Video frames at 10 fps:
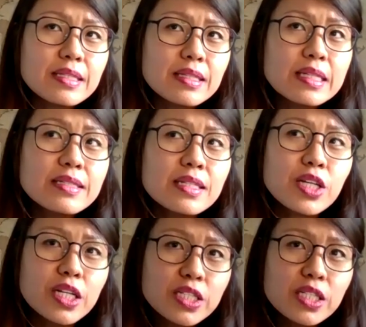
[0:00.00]

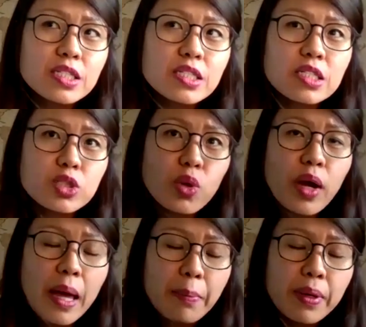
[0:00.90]
discussions is not
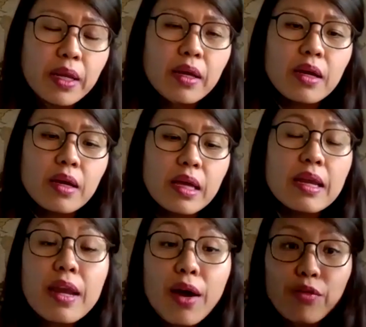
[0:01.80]
happening
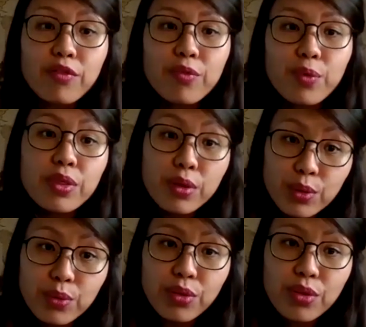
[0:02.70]
enough with the
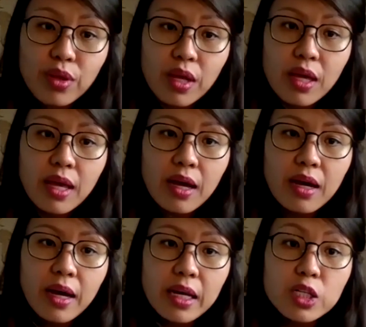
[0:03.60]
youth.
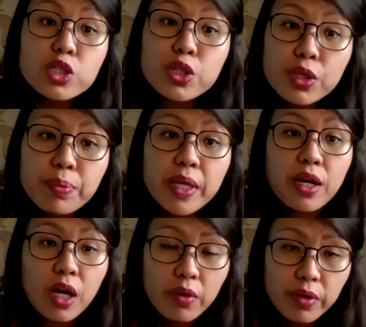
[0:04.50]
And it should be
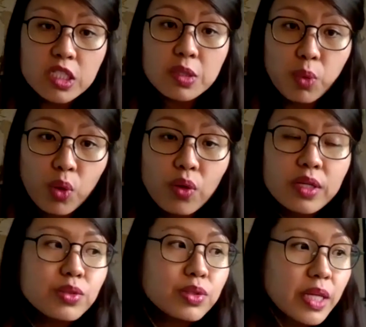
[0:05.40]
encouraged more,
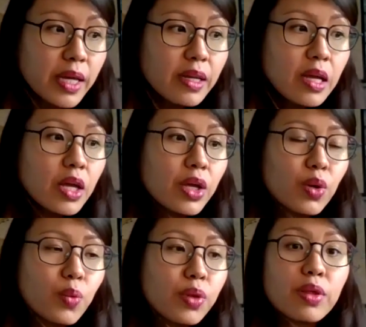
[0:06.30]
as you said, you
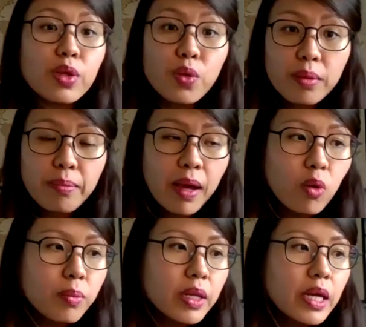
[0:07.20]
know, with the youth
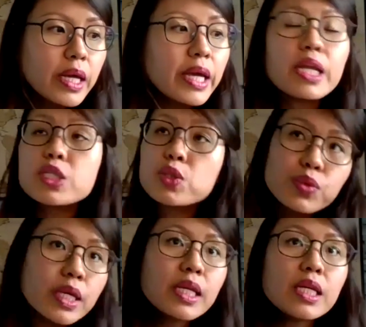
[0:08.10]
empowerment. It is
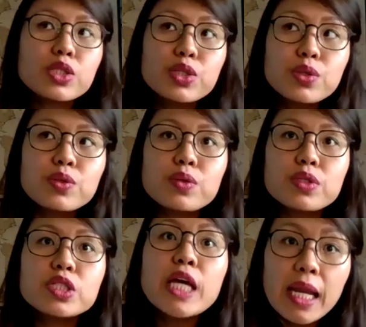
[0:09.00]
really to
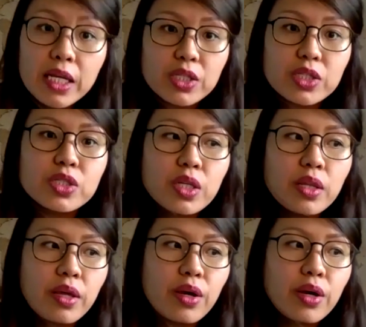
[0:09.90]
challenge
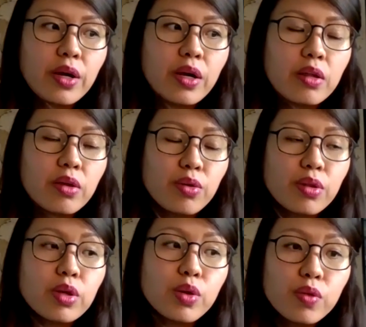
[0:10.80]
their, you know, the
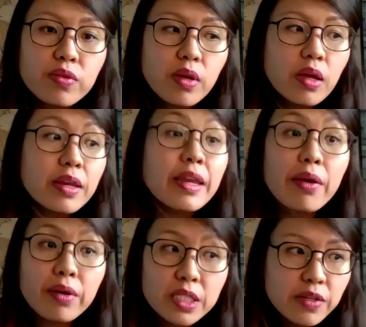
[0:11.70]
youth
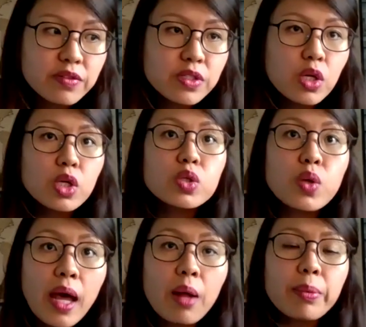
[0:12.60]
narratives, to
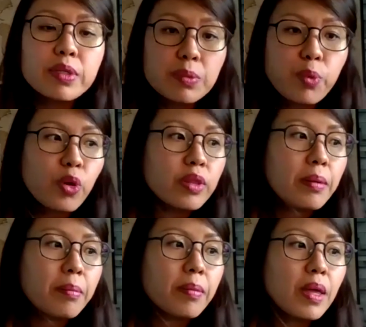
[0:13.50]
help and support
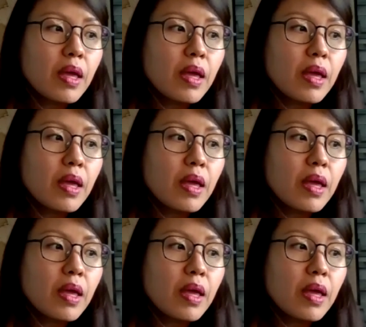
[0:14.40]
them